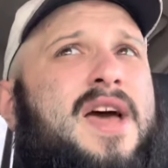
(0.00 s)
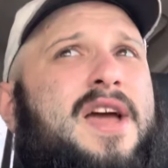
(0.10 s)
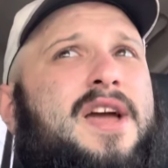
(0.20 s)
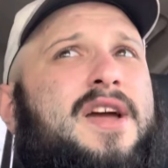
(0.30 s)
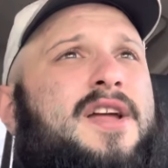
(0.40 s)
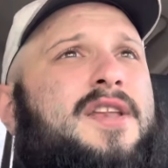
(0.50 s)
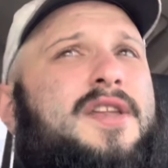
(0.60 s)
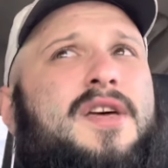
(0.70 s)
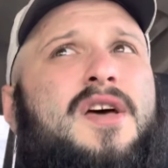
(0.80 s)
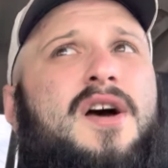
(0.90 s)

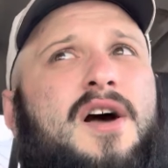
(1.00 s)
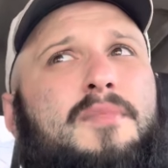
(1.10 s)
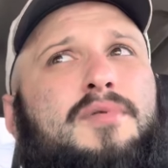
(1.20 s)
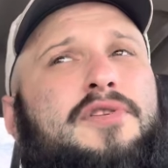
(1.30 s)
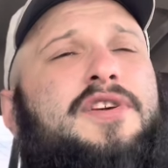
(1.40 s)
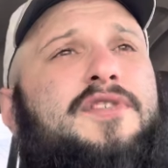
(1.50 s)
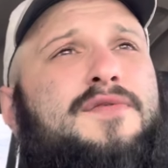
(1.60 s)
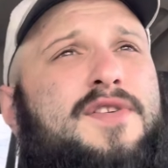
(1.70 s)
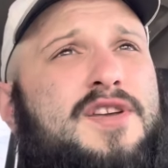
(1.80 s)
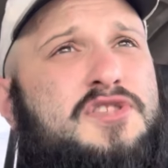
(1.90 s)
and I
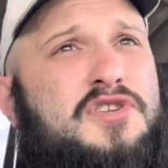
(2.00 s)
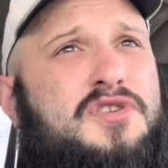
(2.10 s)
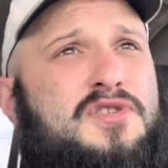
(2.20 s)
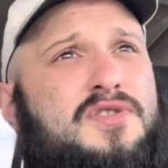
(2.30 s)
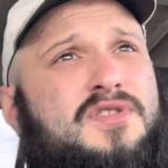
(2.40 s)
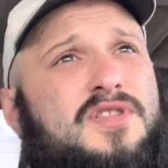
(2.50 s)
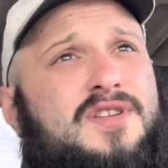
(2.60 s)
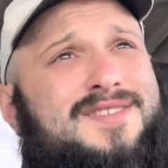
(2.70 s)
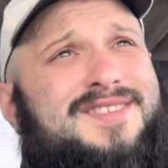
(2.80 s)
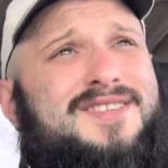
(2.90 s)
believe he's
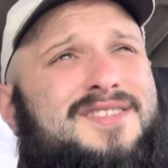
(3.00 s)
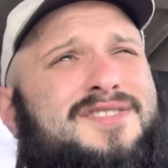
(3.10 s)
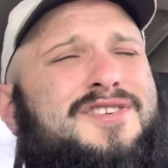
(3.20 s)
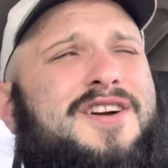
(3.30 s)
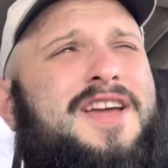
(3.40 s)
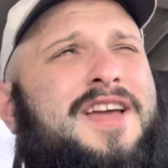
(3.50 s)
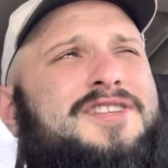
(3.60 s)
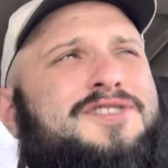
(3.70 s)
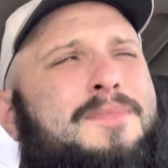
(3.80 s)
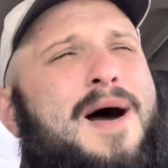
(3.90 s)
looking
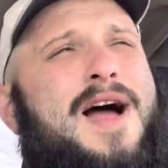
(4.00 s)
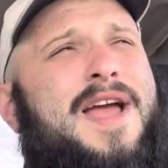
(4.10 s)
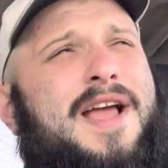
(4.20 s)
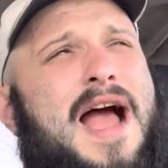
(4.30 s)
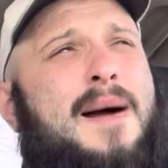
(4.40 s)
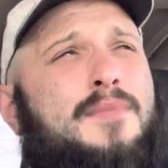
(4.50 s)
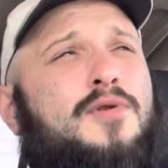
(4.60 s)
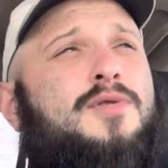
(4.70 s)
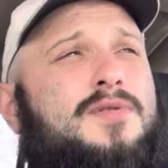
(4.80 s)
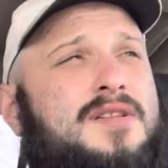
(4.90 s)
into buying
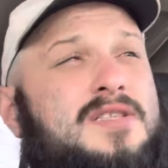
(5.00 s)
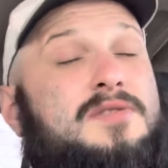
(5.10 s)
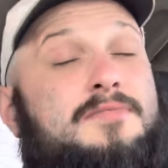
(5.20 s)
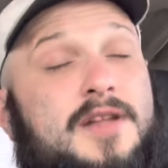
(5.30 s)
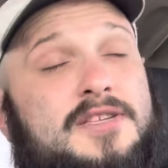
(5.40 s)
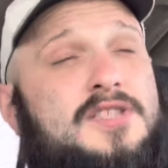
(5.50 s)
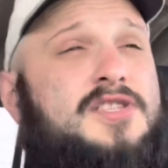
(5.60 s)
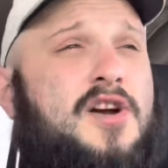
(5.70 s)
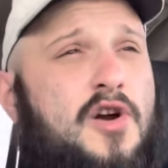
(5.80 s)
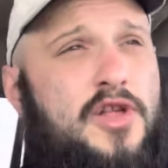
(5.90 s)
Apple. It's
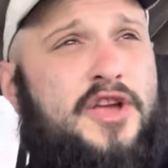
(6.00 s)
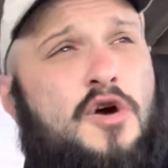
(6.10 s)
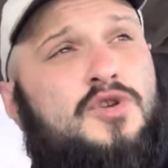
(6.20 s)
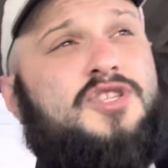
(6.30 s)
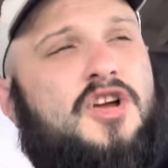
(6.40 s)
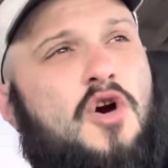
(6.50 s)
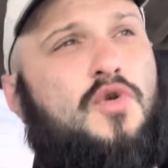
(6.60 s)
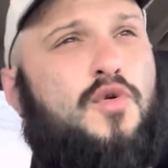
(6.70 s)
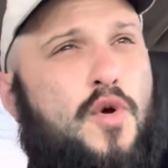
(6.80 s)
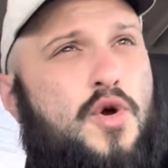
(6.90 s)
necessarily going to go
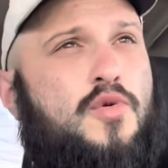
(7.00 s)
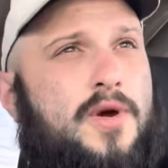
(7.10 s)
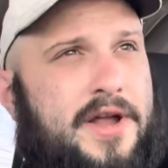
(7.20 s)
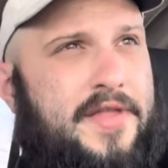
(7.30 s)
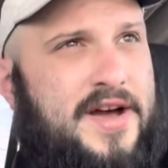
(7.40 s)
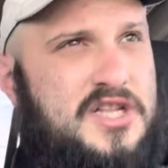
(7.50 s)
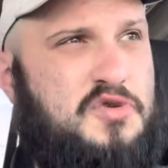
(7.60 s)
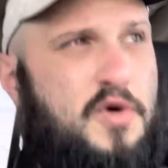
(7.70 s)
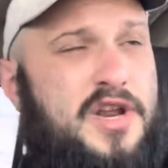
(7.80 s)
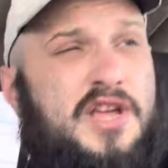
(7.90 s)
through, and that's
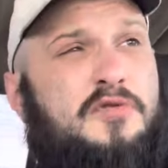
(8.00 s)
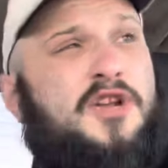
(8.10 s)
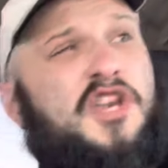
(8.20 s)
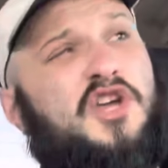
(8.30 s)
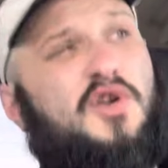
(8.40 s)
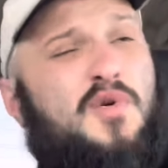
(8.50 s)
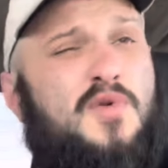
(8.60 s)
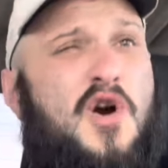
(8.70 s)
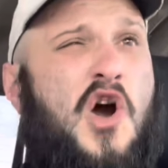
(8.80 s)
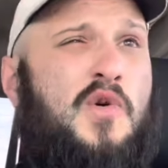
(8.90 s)
what he would
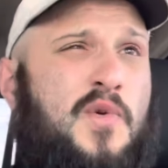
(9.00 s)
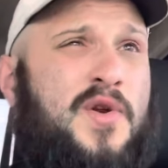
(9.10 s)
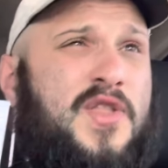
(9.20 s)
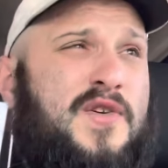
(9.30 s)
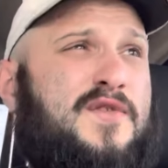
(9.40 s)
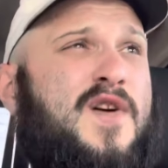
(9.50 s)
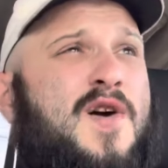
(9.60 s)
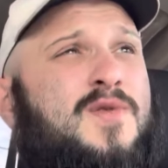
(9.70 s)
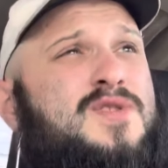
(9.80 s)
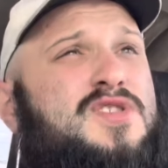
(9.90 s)
do. Own the
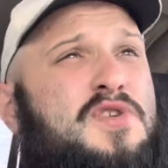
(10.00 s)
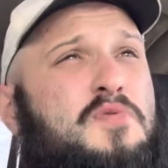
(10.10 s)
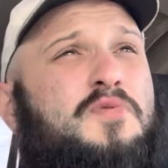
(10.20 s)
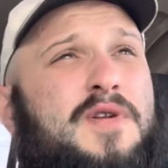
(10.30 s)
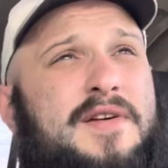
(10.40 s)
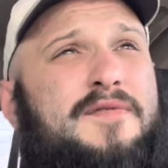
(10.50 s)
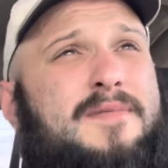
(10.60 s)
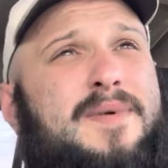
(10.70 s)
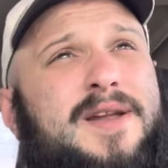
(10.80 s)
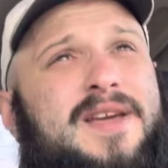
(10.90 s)
phones, own
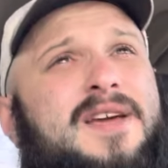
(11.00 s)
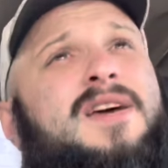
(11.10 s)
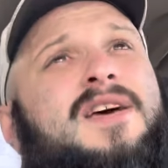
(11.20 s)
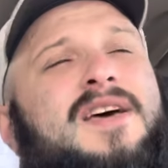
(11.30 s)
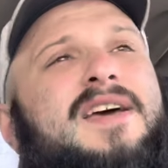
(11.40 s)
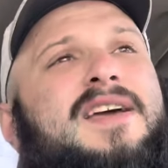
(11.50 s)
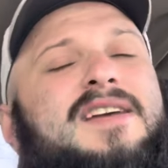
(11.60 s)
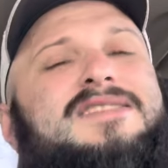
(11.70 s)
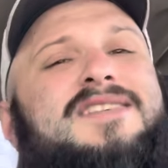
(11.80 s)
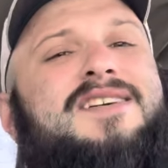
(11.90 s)
everybody.
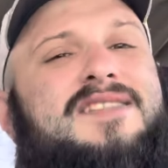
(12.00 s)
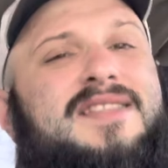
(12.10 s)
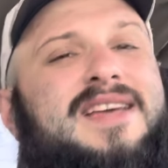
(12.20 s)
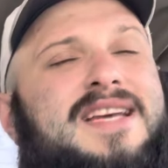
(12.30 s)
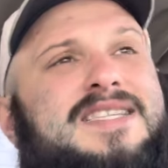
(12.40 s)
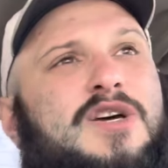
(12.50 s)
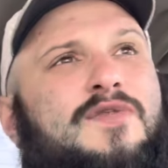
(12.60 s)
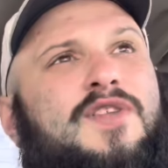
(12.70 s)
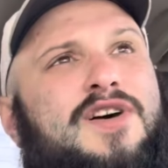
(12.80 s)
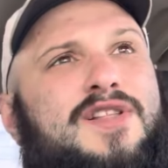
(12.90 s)
He's the elite
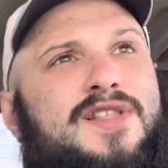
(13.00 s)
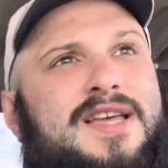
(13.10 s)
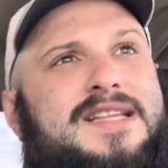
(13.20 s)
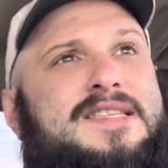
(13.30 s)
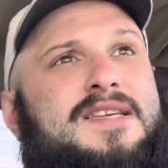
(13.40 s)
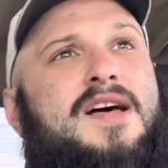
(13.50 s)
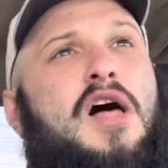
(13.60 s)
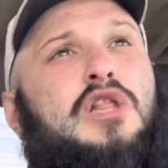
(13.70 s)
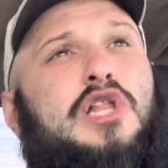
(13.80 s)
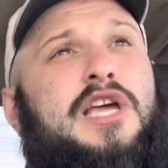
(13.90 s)
of the elite's
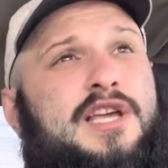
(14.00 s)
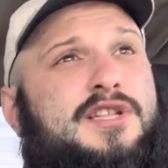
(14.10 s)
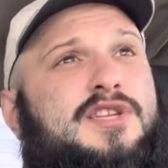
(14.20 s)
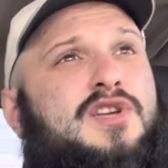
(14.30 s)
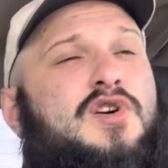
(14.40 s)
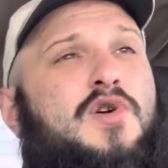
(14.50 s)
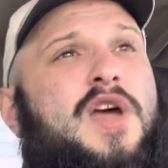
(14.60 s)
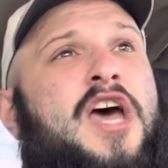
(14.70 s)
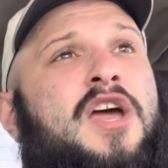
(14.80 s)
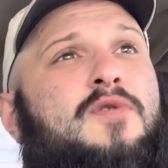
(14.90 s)
elite,
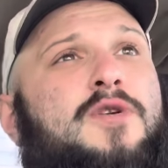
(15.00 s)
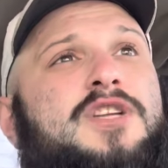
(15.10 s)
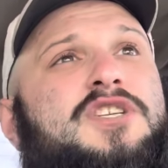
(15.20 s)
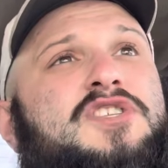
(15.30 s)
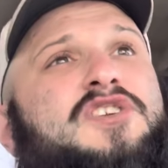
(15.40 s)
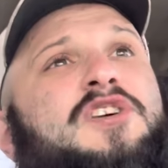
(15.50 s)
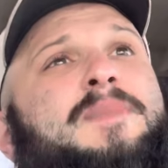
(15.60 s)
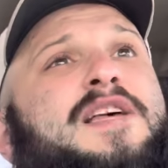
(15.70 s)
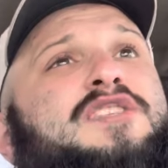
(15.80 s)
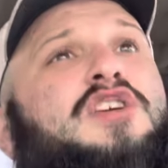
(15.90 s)
okay? We just see him
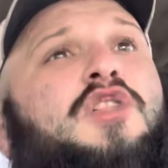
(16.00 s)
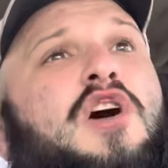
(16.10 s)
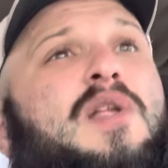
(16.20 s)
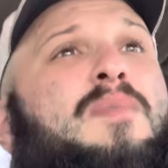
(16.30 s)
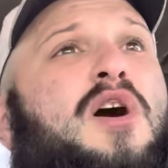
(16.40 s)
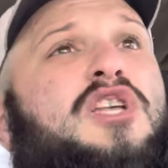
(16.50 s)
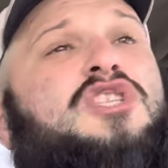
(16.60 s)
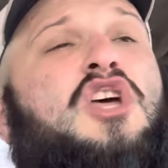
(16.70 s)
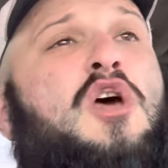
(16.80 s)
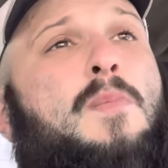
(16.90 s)
as Elon
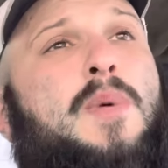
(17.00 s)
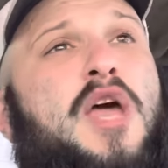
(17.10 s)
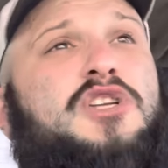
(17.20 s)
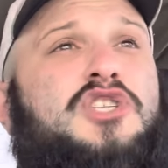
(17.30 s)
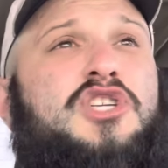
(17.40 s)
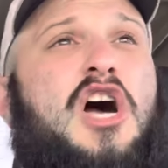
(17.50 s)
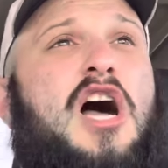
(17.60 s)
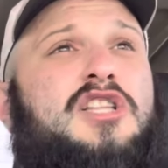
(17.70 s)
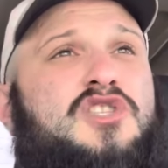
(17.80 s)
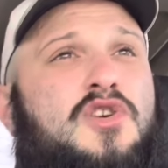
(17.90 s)
Musk. Big
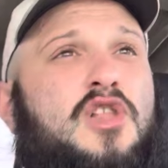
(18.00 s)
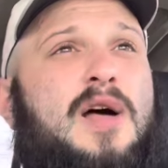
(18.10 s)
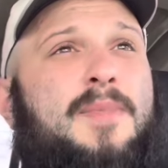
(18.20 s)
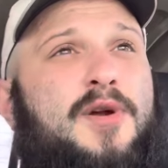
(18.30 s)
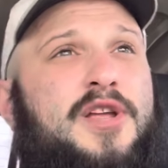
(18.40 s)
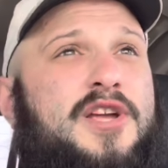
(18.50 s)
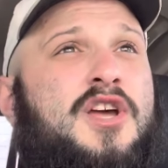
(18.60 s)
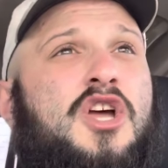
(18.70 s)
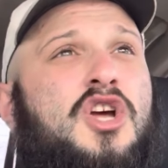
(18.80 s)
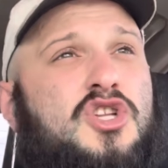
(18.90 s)
shot celebrity.
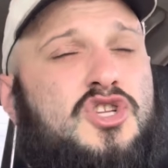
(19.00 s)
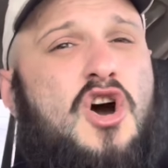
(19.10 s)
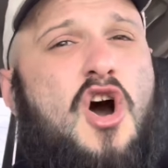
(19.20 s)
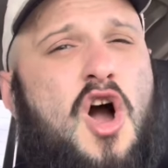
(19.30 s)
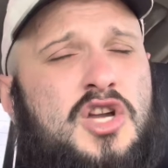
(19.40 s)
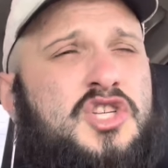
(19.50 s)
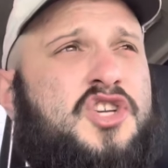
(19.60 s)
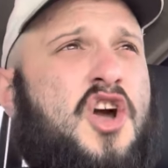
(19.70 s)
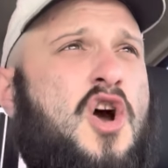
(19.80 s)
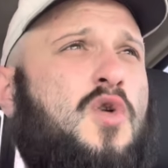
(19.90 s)
Talk
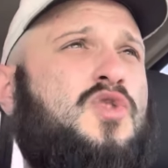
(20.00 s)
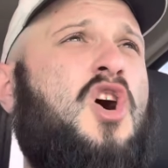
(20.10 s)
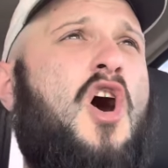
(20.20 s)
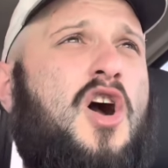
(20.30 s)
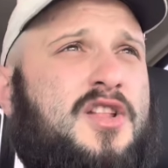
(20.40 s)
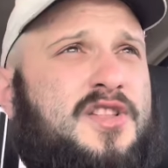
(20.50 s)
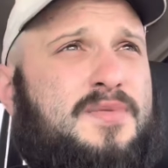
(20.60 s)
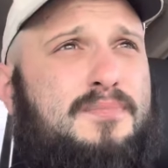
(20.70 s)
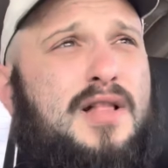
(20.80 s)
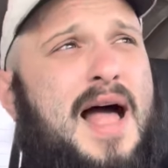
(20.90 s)
show, talk
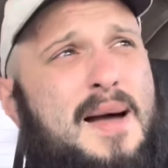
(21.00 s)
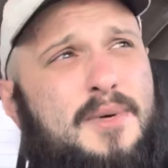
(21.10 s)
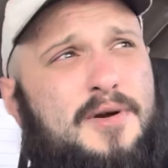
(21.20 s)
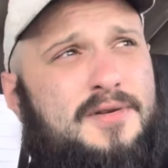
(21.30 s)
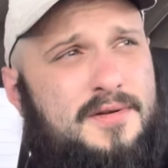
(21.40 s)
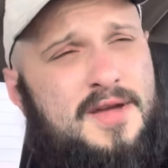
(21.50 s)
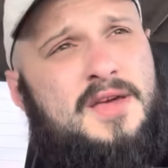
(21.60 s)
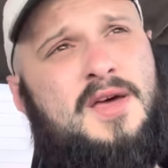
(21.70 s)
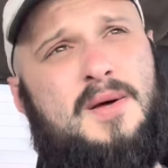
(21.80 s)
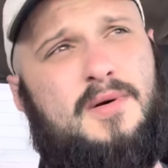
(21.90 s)
blabber.
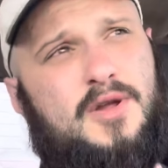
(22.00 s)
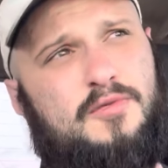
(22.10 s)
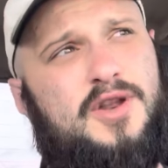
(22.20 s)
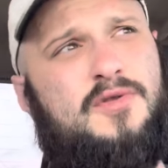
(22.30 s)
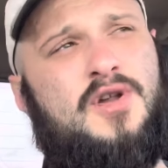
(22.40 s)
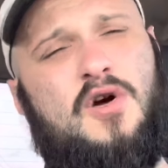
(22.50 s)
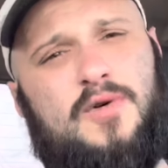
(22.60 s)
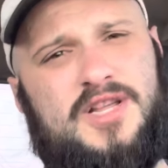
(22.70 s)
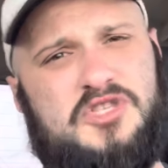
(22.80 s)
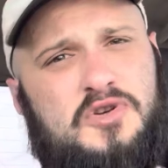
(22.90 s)
We don't know what he's